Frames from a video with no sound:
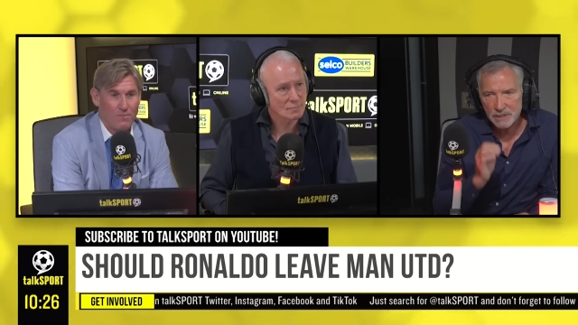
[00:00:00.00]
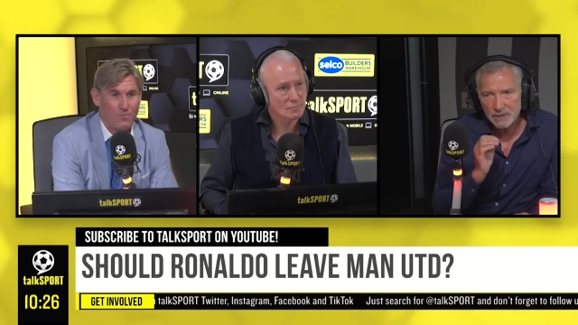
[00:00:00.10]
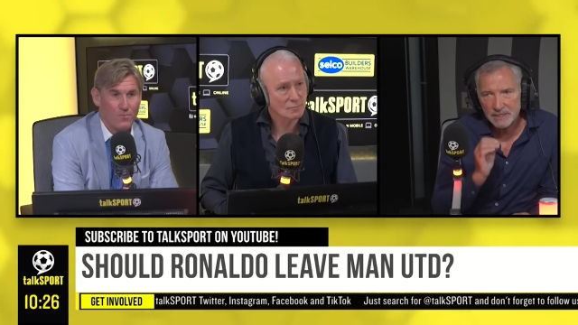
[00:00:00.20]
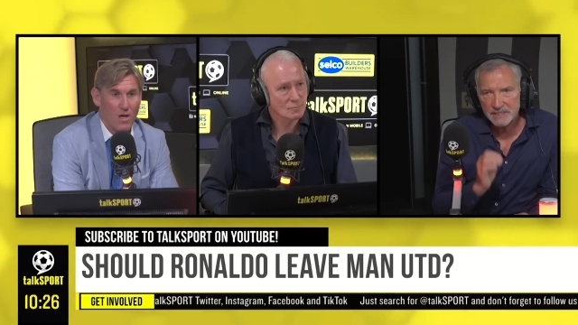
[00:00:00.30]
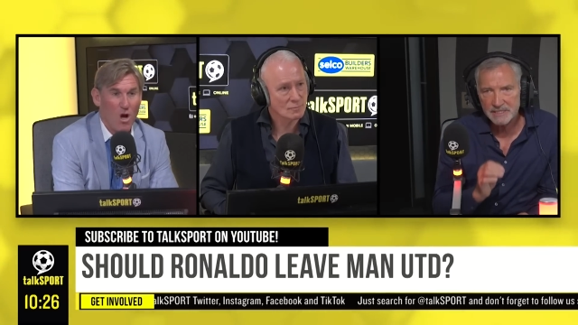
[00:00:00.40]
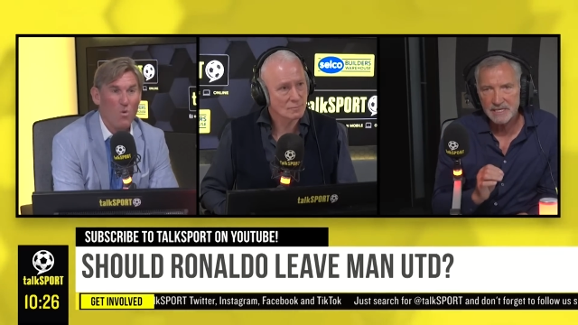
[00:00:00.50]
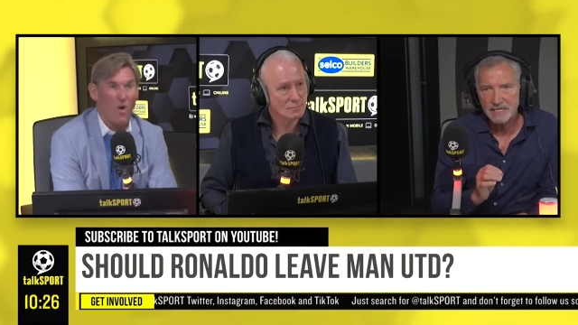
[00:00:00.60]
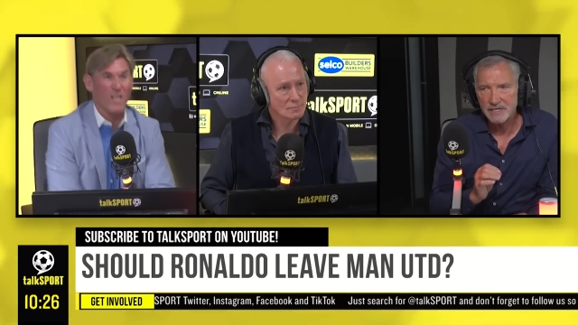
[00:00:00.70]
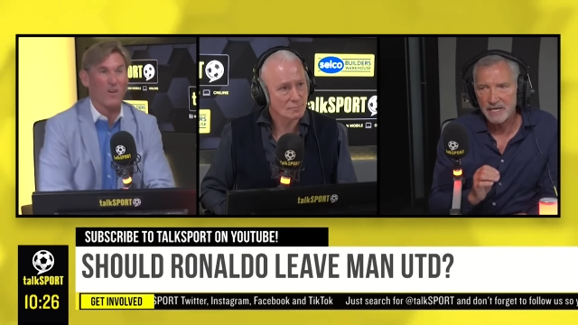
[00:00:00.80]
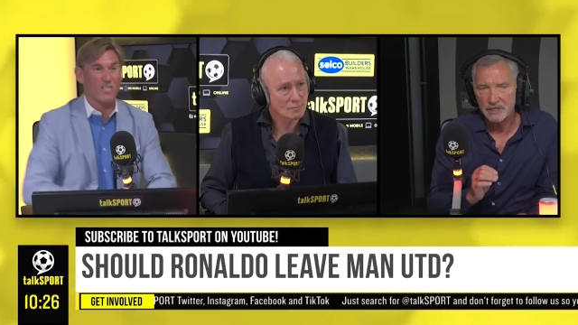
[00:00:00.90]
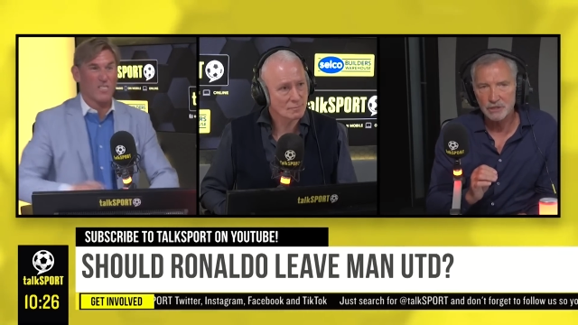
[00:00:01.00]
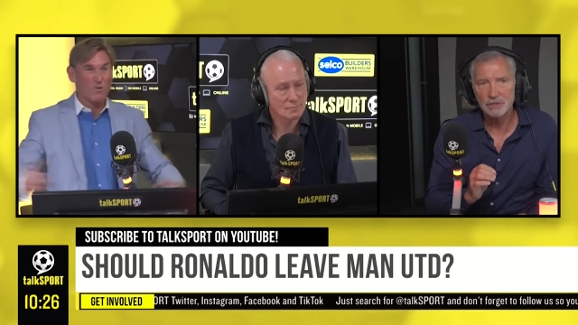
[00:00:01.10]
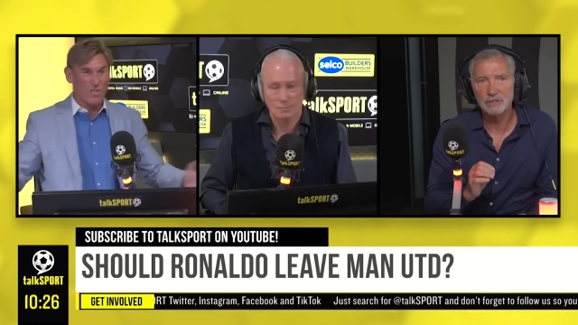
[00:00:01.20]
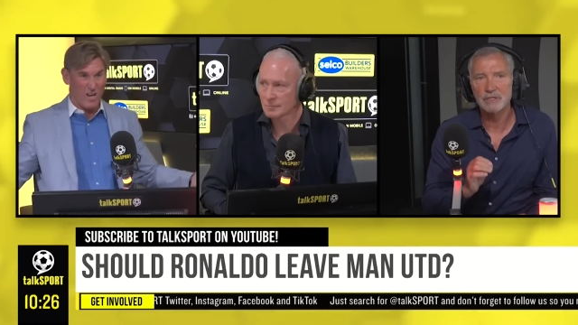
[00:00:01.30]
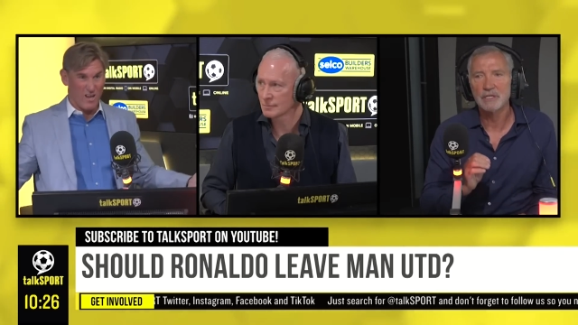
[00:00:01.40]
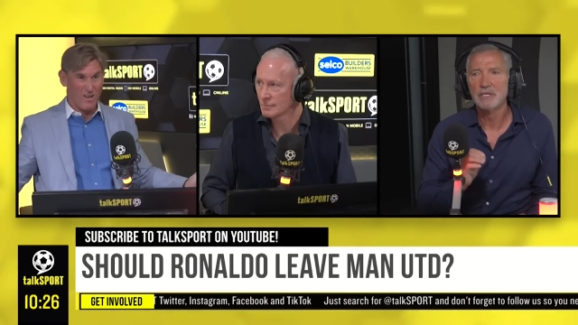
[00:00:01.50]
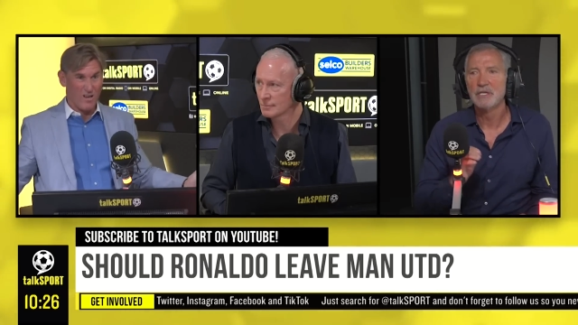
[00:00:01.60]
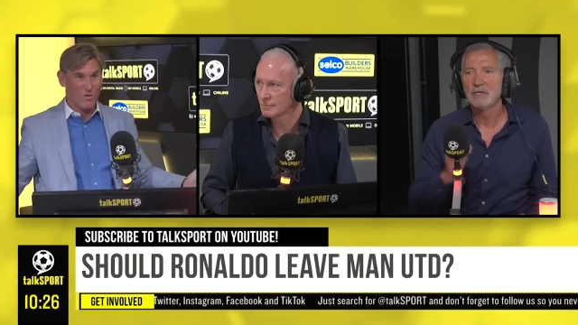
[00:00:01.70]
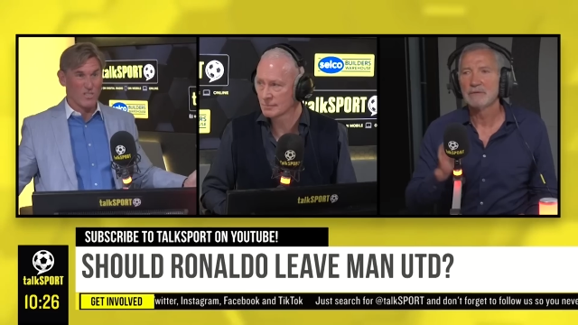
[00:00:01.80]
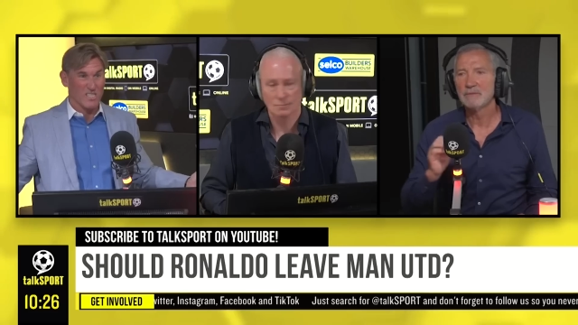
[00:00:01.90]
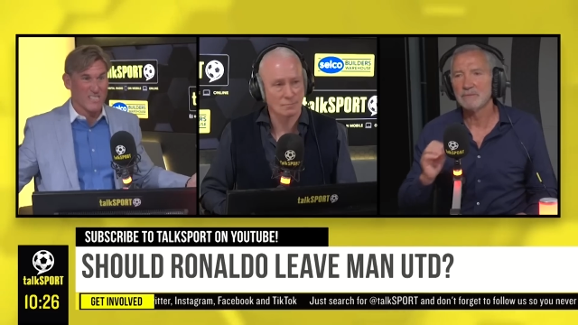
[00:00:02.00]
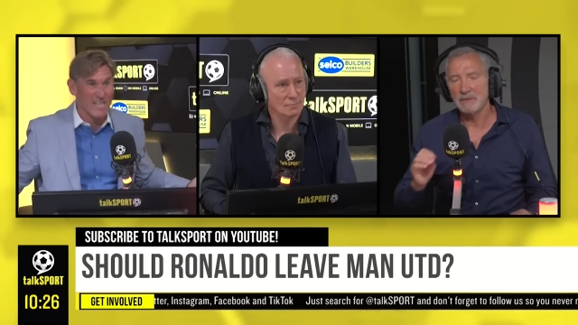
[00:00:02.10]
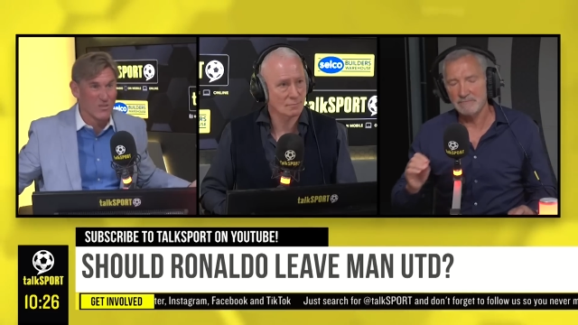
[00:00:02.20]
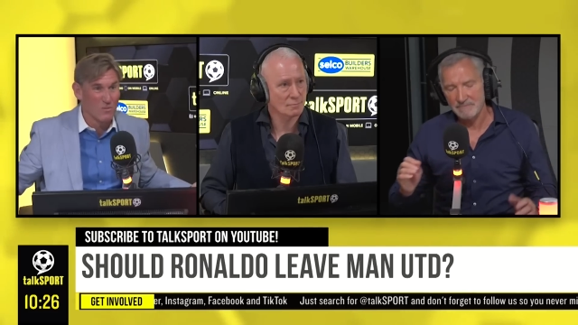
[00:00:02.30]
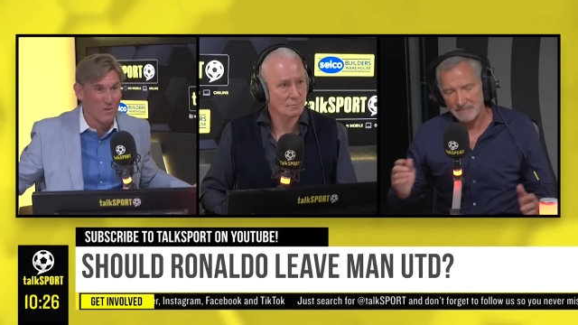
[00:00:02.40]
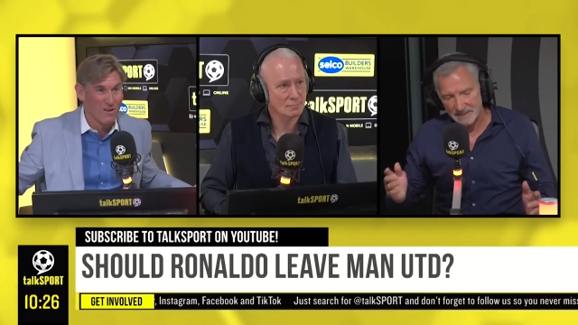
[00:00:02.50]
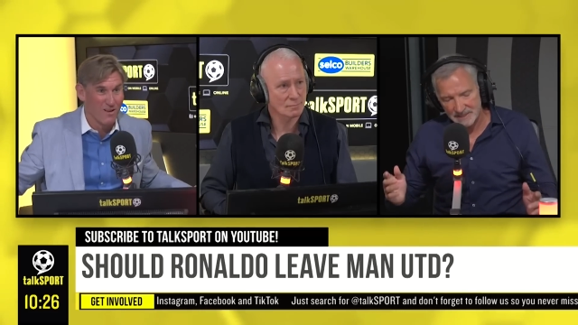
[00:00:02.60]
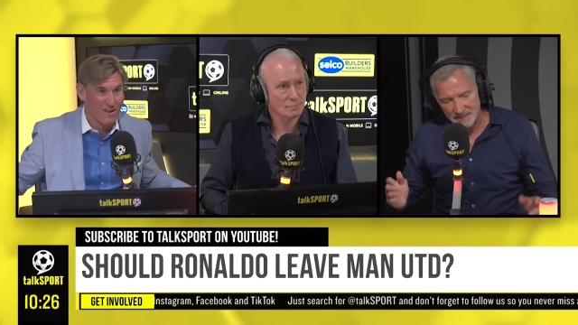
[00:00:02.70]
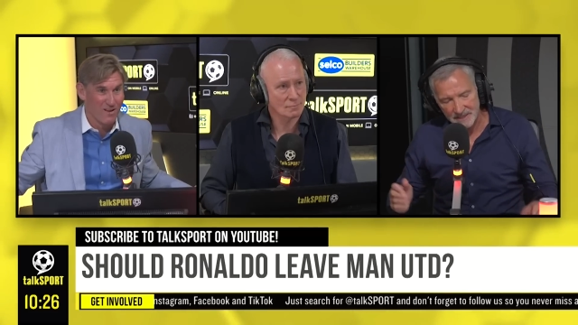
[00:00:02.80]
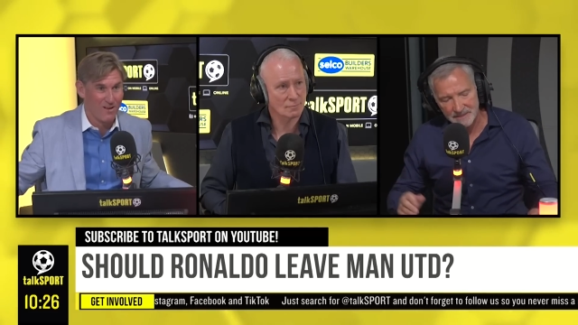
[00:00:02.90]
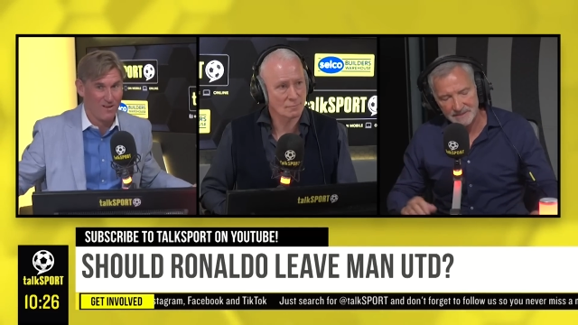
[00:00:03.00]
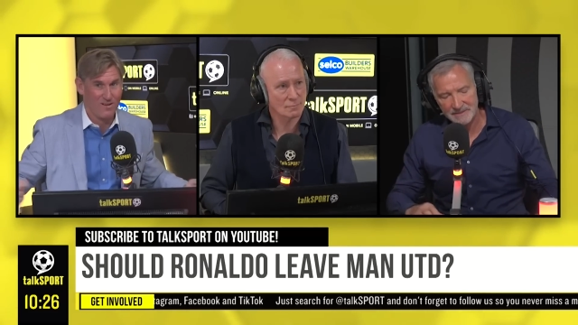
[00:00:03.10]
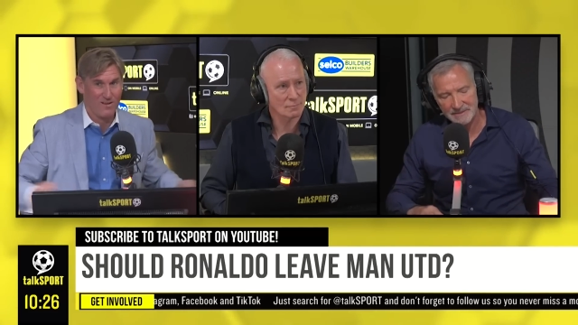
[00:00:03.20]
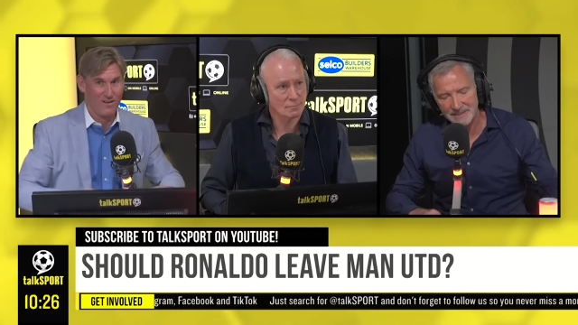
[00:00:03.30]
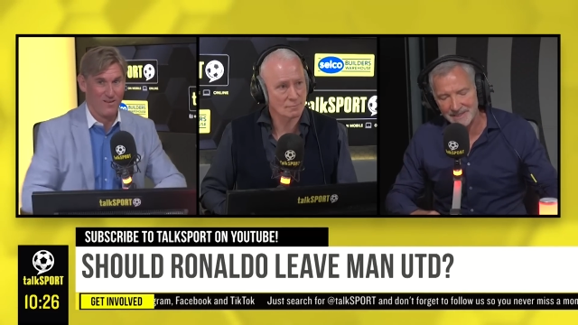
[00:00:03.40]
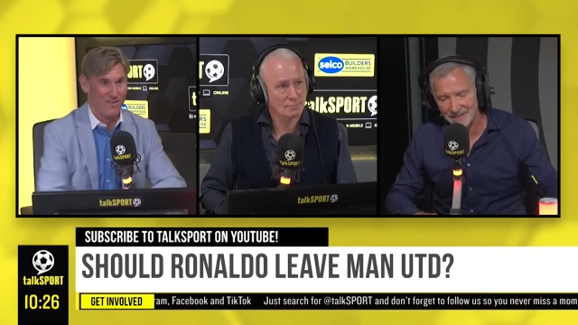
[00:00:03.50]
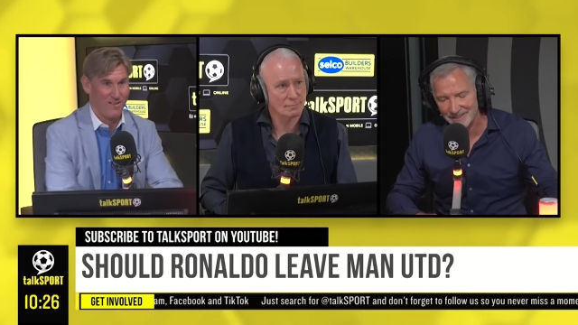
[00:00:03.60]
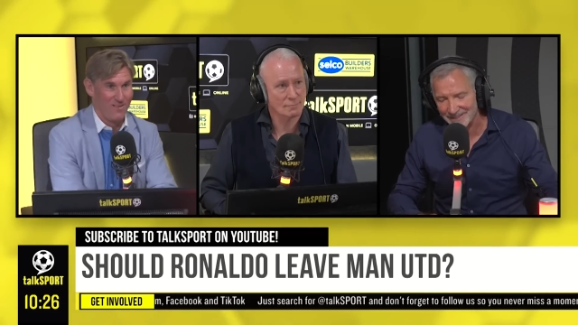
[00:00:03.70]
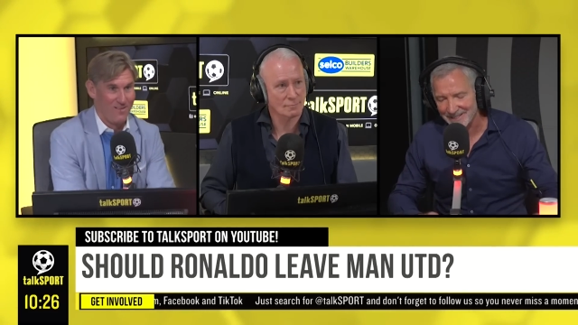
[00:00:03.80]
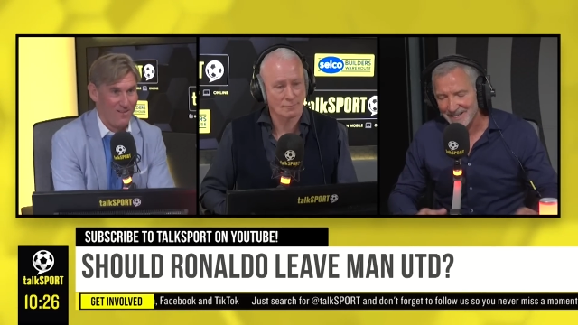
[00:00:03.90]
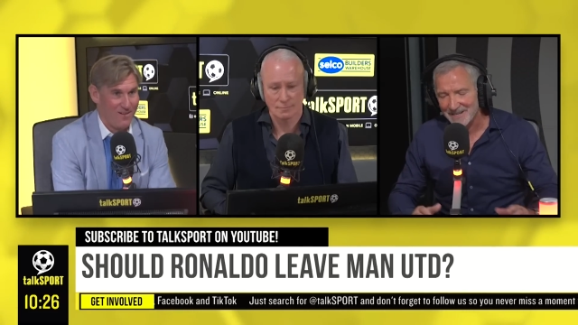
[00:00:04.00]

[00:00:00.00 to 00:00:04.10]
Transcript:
Speaker 1: When you get to a certain age, Ole Gunnar Solskjaer was going to sell it to him. That's another discussion.